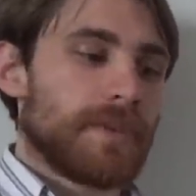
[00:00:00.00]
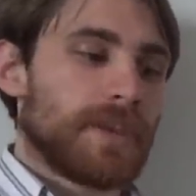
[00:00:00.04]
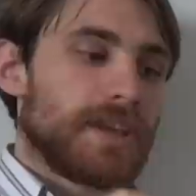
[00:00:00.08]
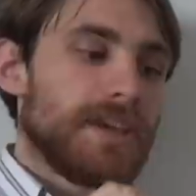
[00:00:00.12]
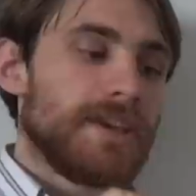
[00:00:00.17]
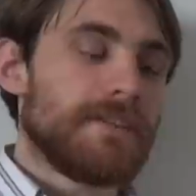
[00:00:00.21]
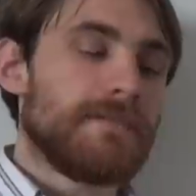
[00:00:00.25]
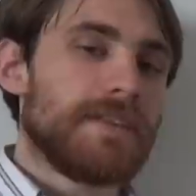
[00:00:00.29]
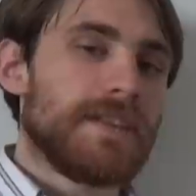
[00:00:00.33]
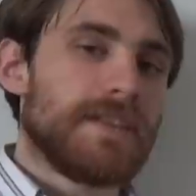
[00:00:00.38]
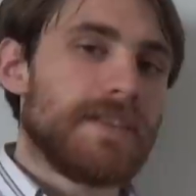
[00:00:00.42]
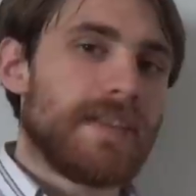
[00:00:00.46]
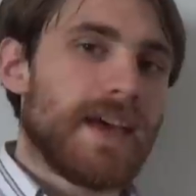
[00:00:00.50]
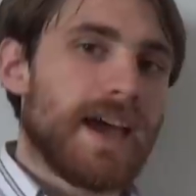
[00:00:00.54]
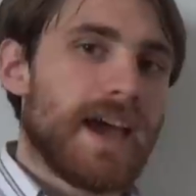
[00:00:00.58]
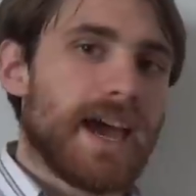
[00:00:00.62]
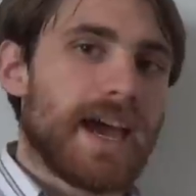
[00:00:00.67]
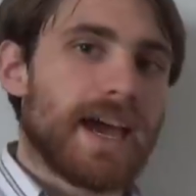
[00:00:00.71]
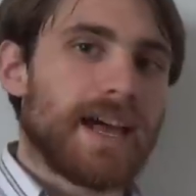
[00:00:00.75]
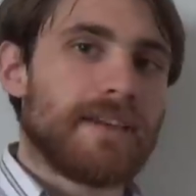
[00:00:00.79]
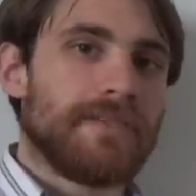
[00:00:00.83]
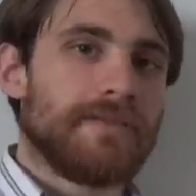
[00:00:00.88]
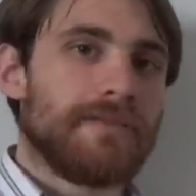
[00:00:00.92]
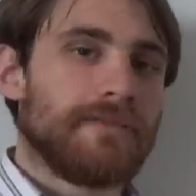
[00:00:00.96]
Given
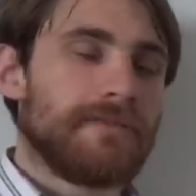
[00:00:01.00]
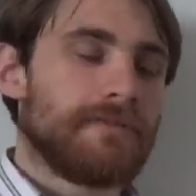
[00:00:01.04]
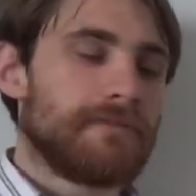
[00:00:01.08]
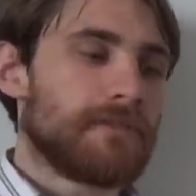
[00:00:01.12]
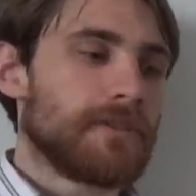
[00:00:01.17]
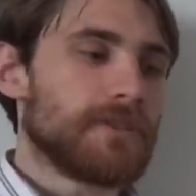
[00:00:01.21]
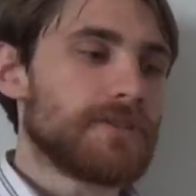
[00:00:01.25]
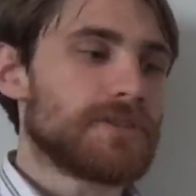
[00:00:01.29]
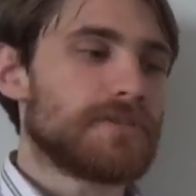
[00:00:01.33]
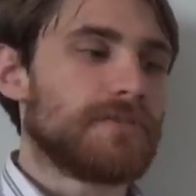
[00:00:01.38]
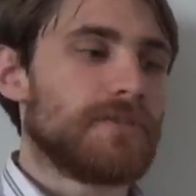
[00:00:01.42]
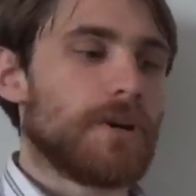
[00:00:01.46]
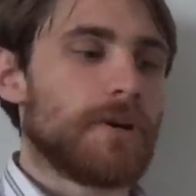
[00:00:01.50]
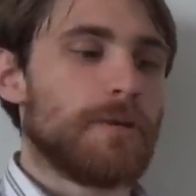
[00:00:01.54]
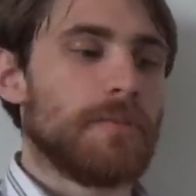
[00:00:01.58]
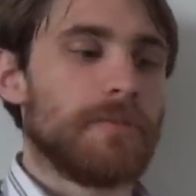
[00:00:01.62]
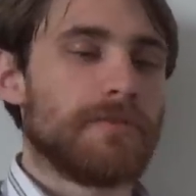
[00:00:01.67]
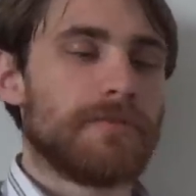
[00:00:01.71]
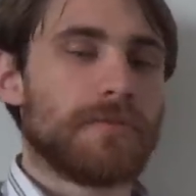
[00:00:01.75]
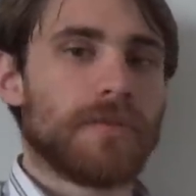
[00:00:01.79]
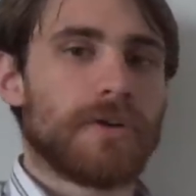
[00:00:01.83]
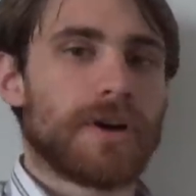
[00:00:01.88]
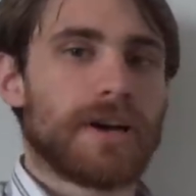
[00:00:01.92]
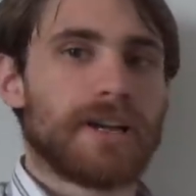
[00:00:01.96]
that, first of all,
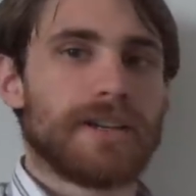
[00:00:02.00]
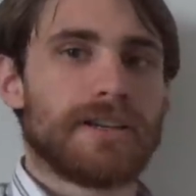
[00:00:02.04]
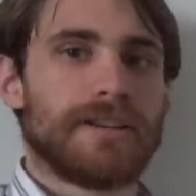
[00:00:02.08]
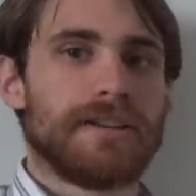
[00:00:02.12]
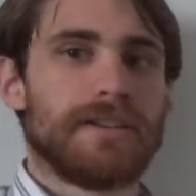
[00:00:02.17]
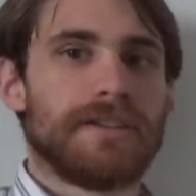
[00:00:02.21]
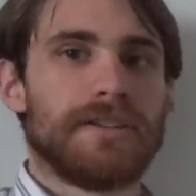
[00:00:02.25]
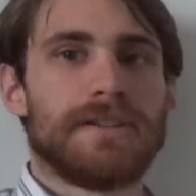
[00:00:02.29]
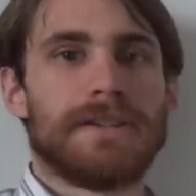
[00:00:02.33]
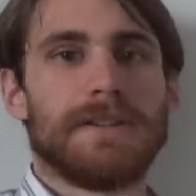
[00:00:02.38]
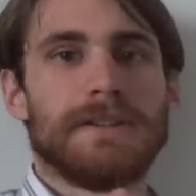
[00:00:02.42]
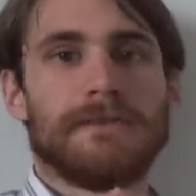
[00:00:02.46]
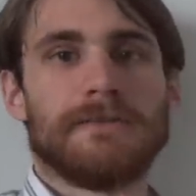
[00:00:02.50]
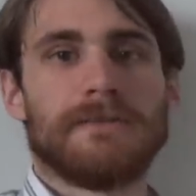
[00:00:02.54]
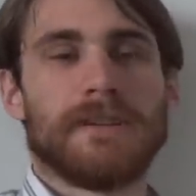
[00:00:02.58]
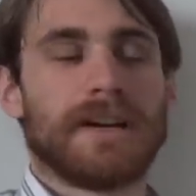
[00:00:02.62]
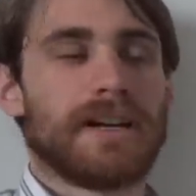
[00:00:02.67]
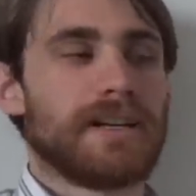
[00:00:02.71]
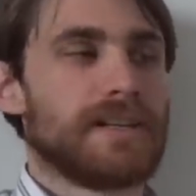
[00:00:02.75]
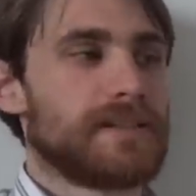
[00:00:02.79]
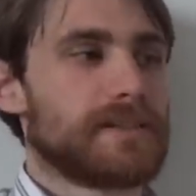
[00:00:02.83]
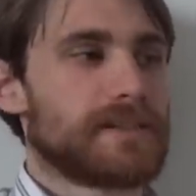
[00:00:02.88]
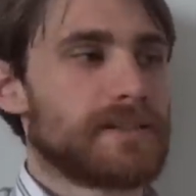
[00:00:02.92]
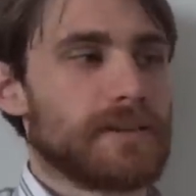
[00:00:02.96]
before I
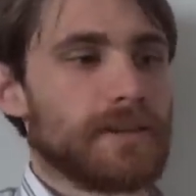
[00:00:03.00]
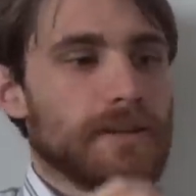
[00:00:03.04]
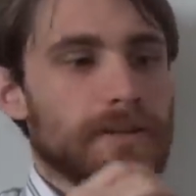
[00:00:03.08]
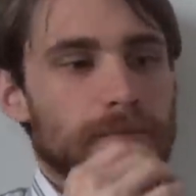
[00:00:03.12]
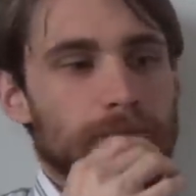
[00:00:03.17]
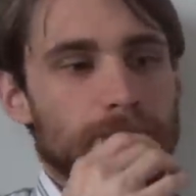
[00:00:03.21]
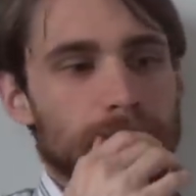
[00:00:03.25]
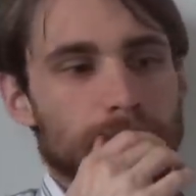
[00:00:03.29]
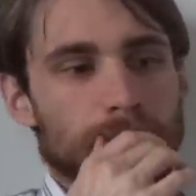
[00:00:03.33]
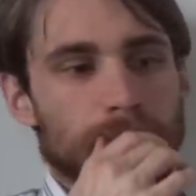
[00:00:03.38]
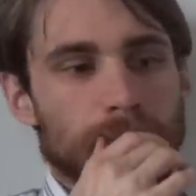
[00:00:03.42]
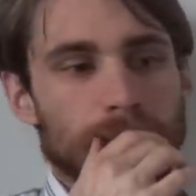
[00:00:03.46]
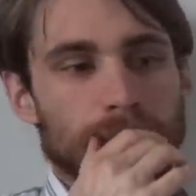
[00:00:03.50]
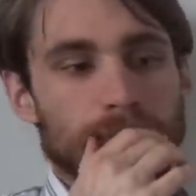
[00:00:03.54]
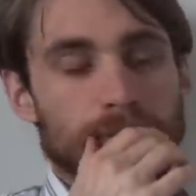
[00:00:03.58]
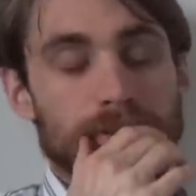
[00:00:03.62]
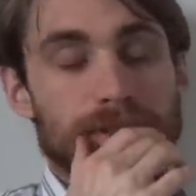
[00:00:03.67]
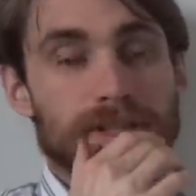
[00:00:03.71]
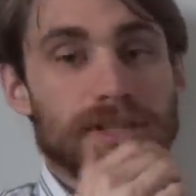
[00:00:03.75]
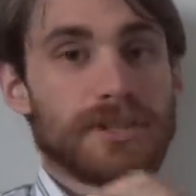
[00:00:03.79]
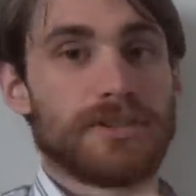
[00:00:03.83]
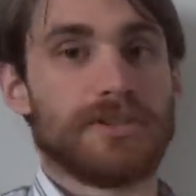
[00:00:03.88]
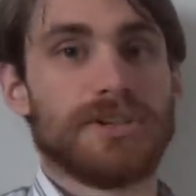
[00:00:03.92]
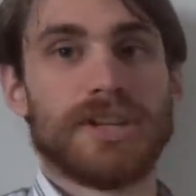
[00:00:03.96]
define some, or
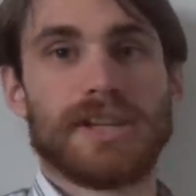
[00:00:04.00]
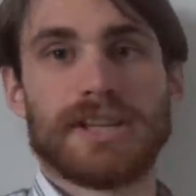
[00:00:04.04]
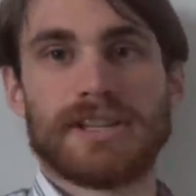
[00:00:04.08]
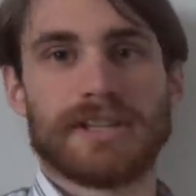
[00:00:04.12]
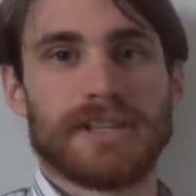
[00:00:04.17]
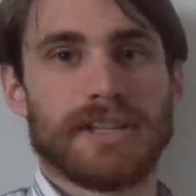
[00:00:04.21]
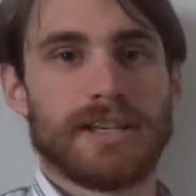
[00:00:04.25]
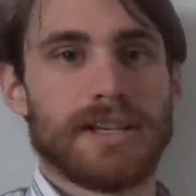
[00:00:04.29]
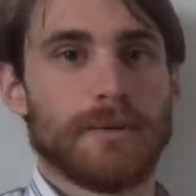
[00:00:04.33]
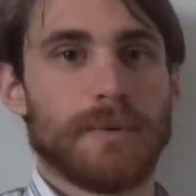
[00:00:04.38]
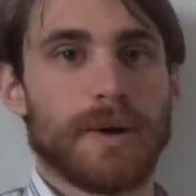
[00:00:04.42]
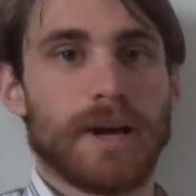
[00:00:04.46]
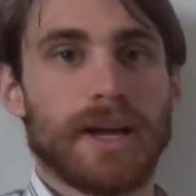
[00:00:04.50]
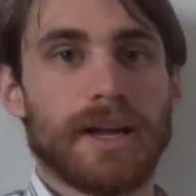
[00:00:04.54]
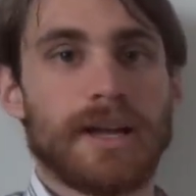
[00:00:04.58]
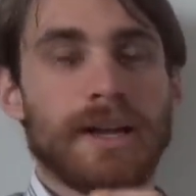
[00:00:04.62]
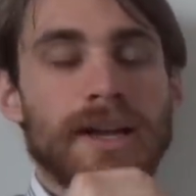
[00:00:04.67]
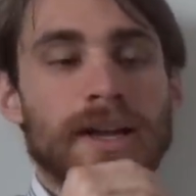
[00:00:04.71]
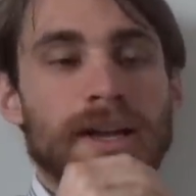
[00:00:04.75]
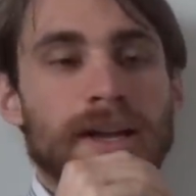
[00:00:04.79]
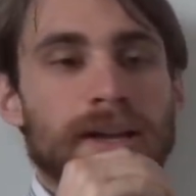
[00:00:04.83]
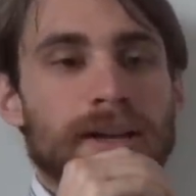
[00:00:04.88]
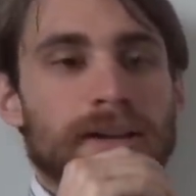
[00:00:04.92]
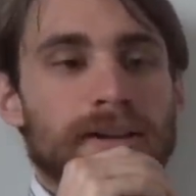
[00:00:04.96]
suggest anyway,
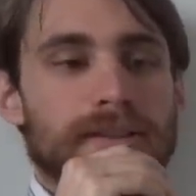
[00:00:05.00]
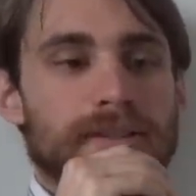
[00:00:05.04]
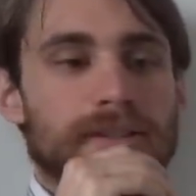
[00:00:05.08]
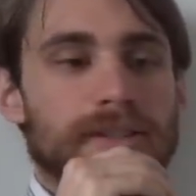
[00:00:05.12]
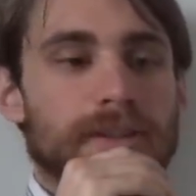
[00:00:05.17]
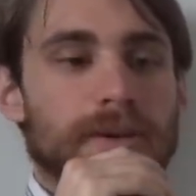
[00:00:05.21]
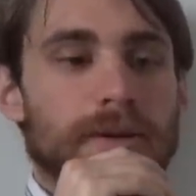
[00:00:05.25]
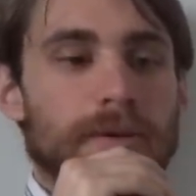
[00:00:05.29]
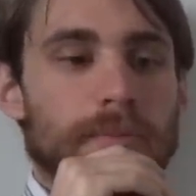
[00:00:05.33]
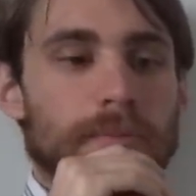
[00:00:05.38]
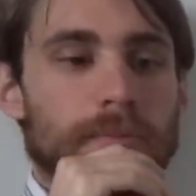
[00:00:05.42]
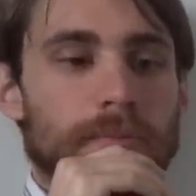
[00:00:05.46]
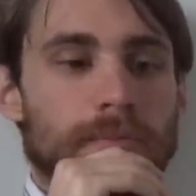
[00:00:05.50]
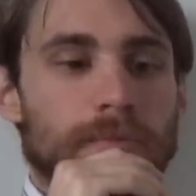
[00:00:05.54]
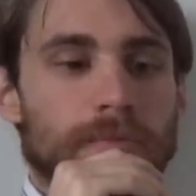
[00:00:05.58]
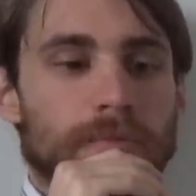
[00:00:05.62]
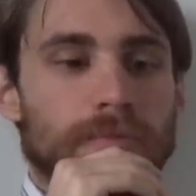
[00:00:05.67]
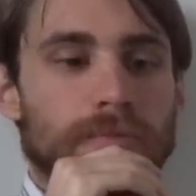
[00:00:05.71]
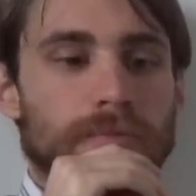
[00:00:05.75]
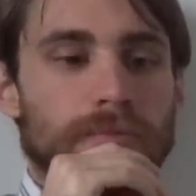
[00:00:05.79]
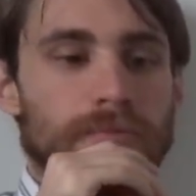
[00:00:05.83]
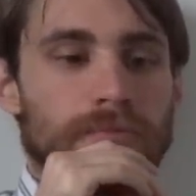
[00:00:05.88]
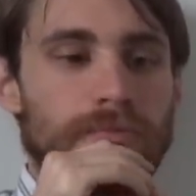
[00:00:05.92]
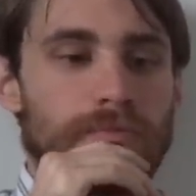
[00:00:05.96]
some
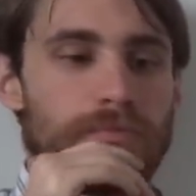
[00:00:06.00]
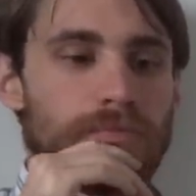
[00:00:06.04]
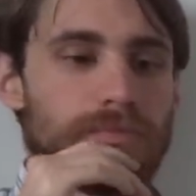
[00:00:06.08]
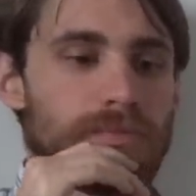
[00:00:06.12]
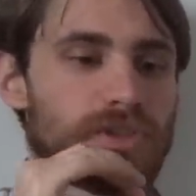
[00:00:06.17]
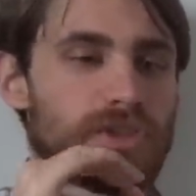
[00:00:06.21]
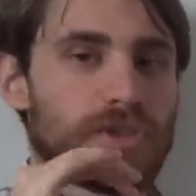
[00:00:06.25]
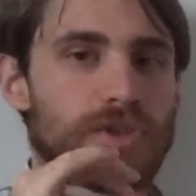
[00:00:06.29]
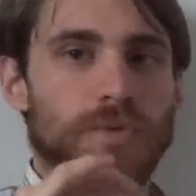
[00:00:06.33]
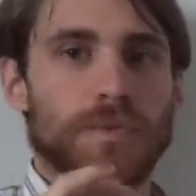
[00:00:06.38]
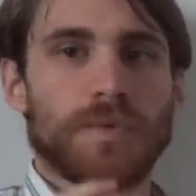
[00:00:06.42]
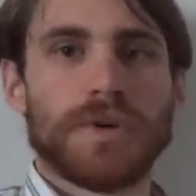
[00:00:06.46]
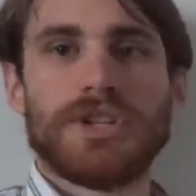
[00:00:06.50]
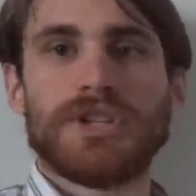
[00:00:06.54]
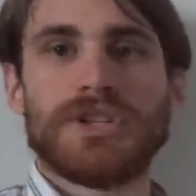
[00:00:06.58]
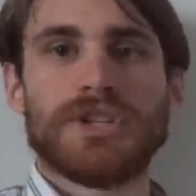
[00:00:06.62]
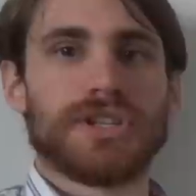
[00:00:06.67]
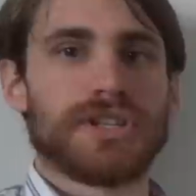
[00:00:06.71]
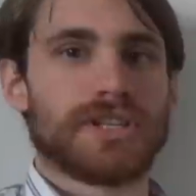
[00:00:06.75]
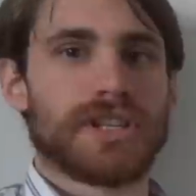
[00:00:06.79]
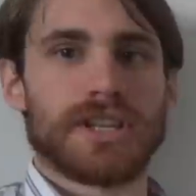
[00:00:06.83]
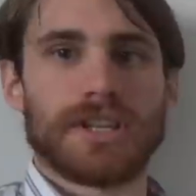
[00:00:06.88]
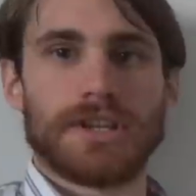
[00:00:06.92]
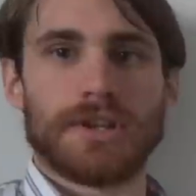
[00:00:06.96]

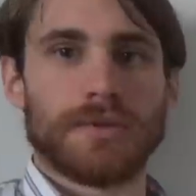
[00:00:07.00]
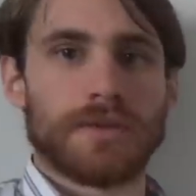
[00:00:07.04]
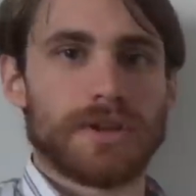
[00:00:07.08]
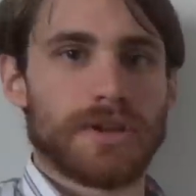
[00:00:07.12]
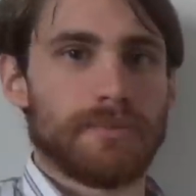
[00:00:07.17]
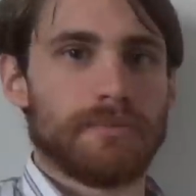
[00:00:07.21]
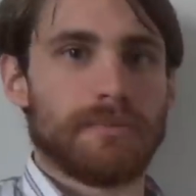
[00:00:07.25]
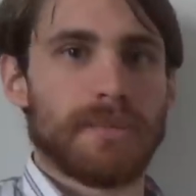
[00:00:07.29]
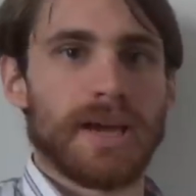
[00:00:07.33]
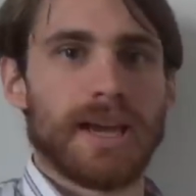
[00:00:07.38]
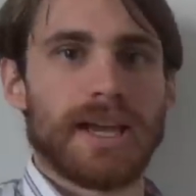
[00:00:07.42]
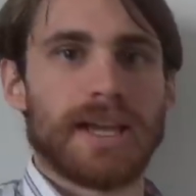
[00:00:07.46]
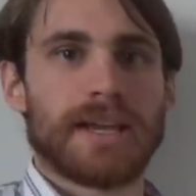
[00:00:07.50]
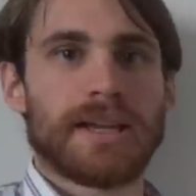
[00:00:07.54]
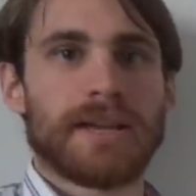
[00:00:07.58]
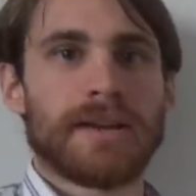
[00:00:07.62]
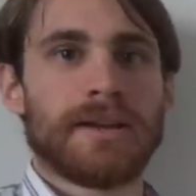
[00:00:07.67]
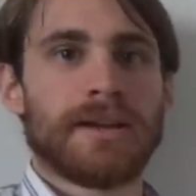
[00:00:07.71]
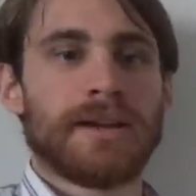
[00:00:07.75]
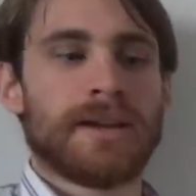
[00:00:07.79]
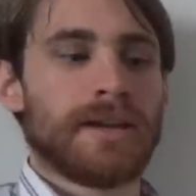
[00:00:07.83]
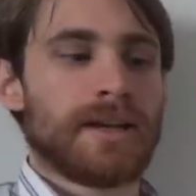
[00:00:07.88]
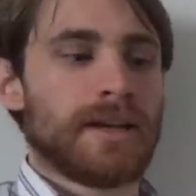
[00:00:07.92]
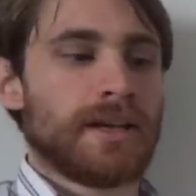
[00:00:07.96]
switches that you could make,